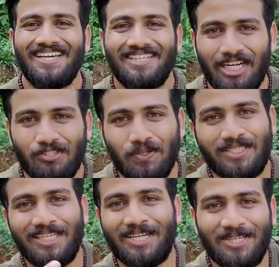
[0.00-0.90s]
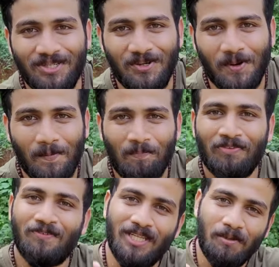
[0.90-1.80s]
That's what children do
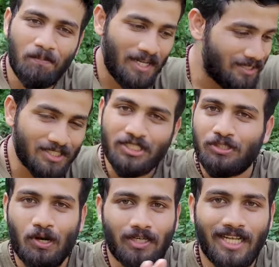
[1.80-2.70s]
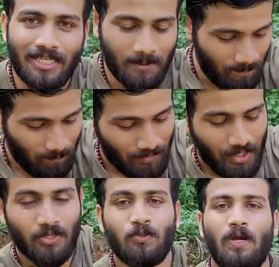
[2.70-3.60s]
when they play. This is not that.
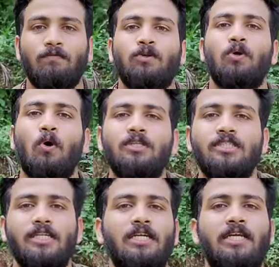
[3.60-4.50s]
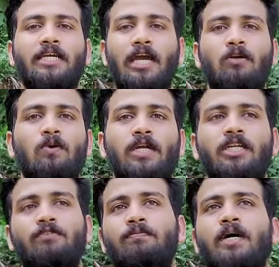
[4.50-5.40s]
You have to constantly calculate
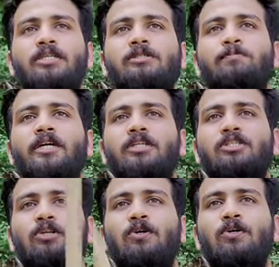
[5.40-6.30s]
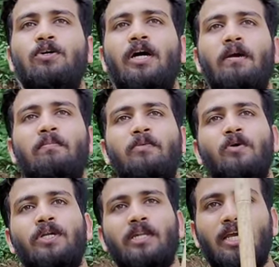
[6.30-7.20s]
if my speed is slow, I am
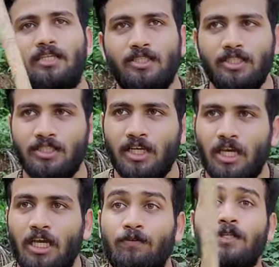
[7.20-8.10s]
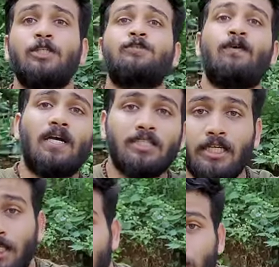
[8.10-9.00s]
going like this. If it is fast, I
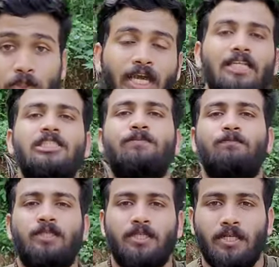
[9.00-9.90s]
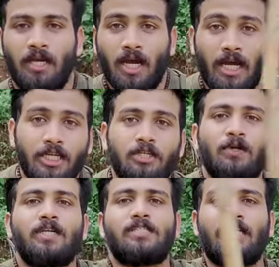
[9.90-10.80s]
need to catch up with it. I need to
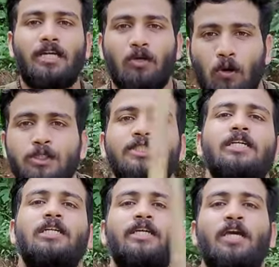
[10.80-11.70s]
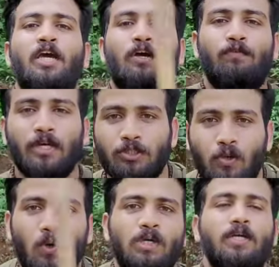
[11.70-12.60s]
understand constantly where to
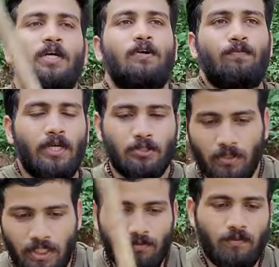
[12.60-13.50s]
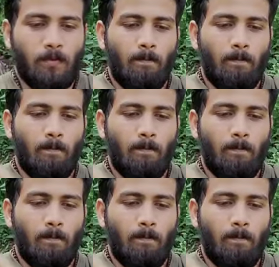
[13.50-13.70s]
hold, where to leave.